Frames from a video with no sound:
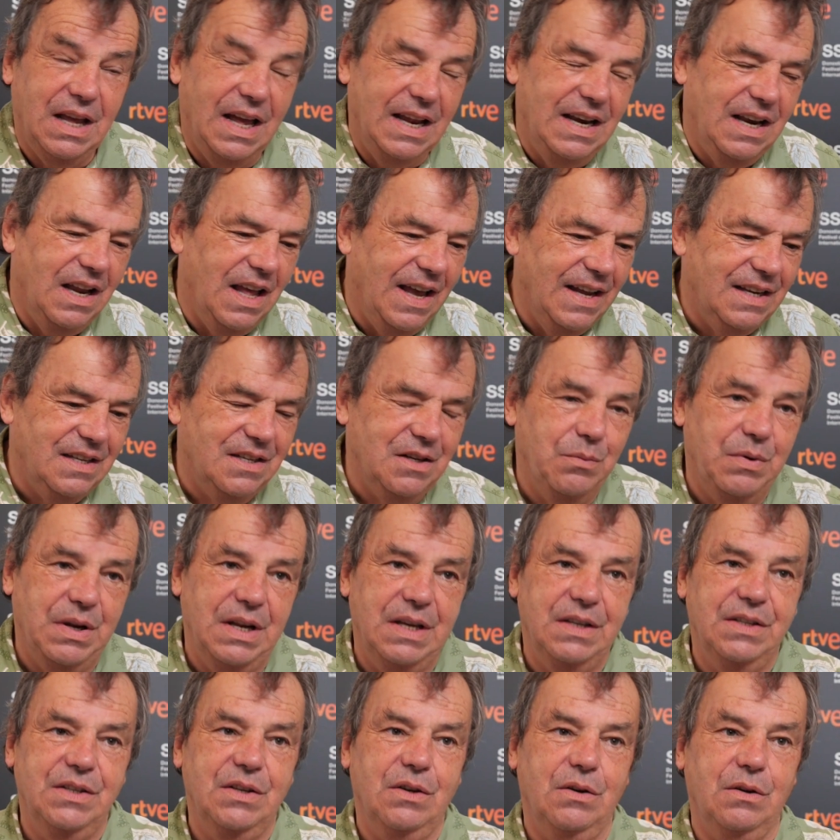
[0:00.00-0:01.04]
I liked it when
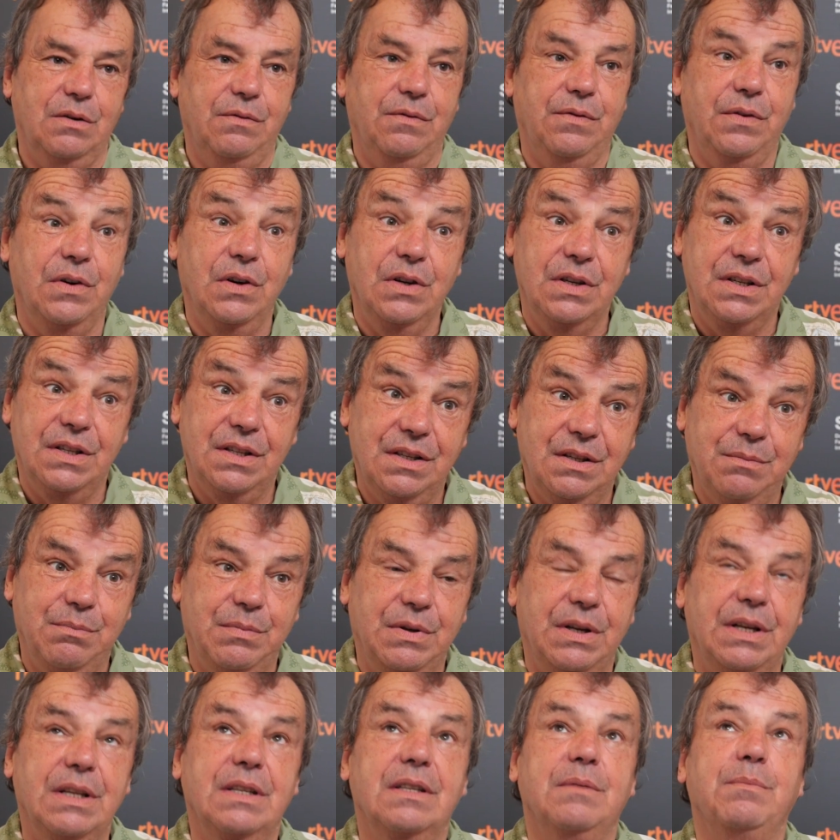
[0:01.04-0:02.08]
I saw it first,
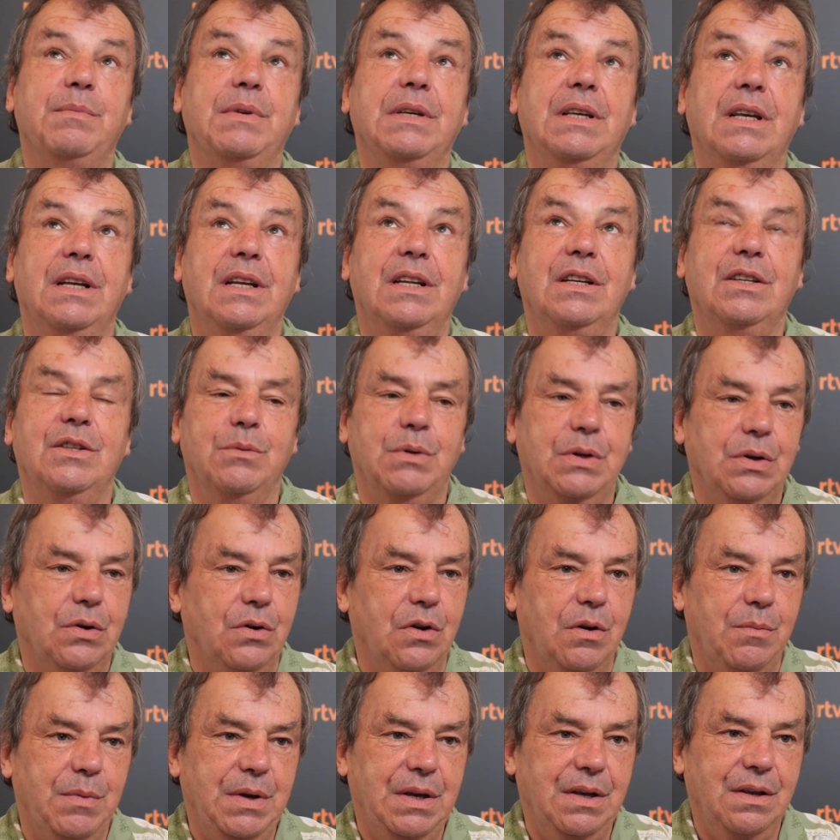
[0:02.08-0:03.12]
but it's beginning to
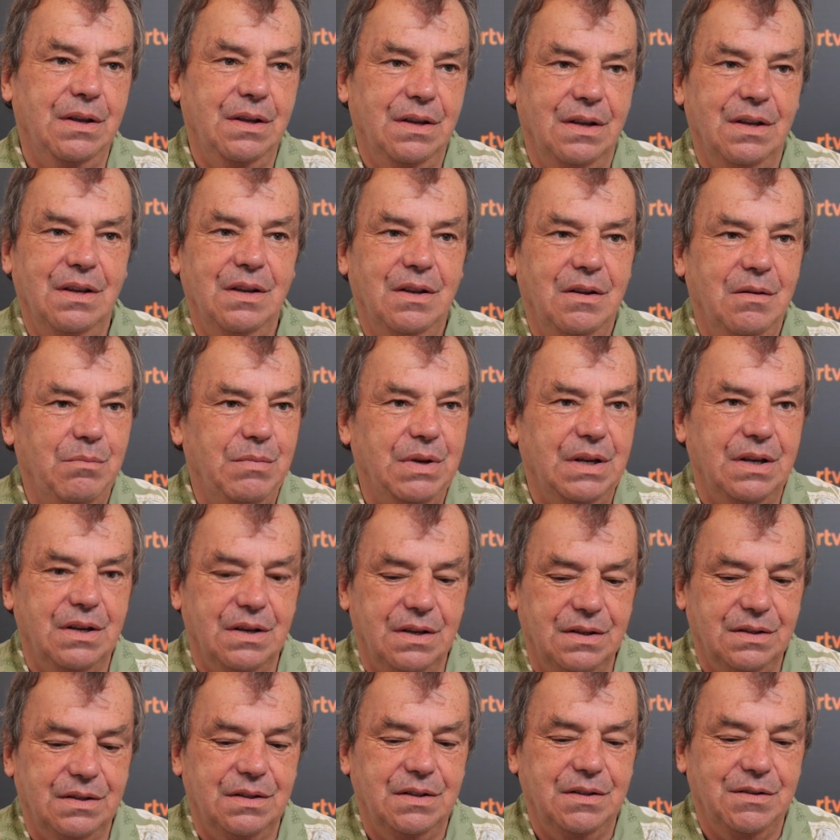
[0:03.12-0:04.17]
annoy me
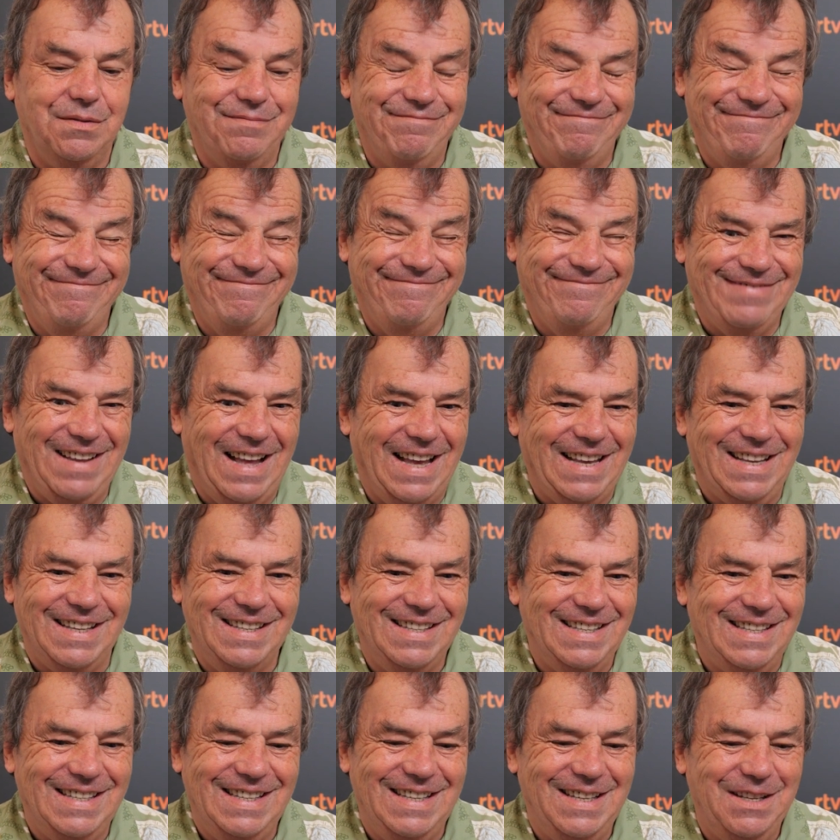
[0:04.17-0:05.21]
because I
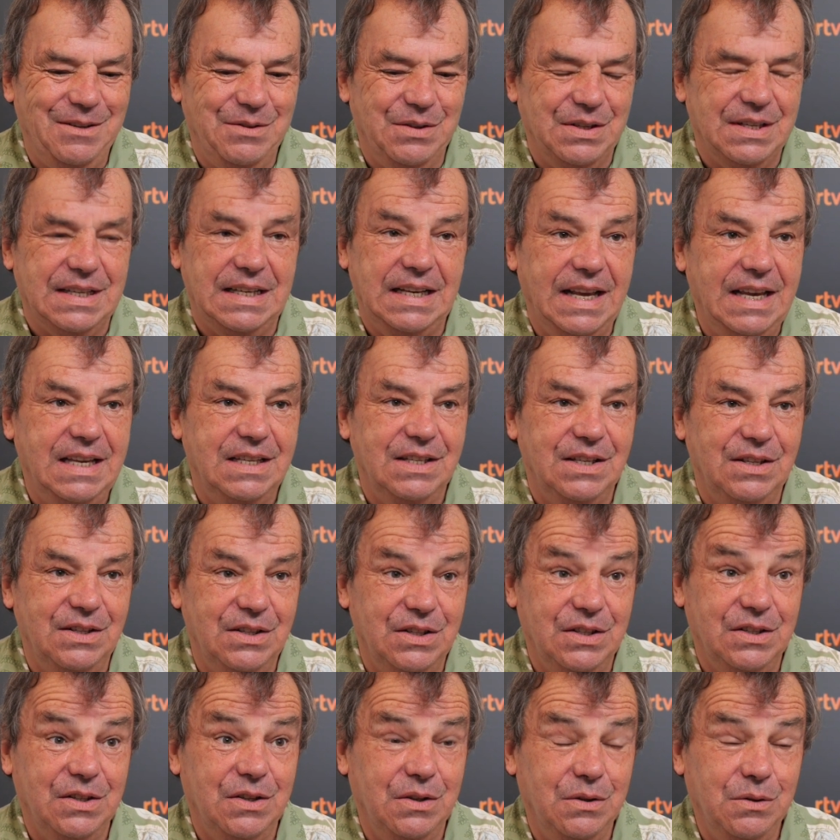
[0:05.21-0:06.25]
can see there's a
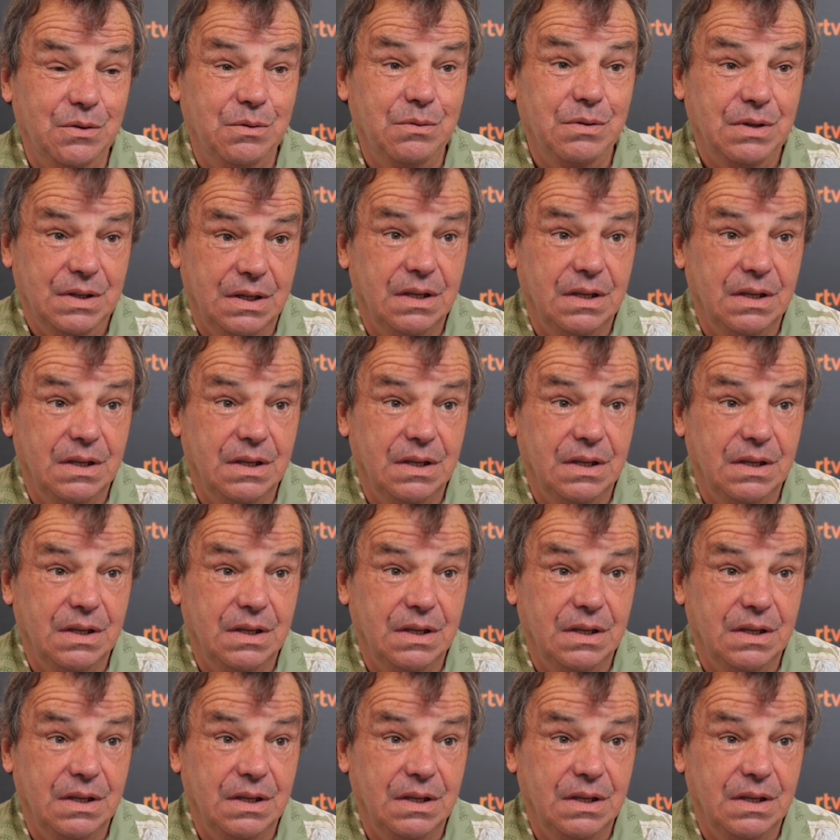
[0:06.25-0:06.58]
laziness too.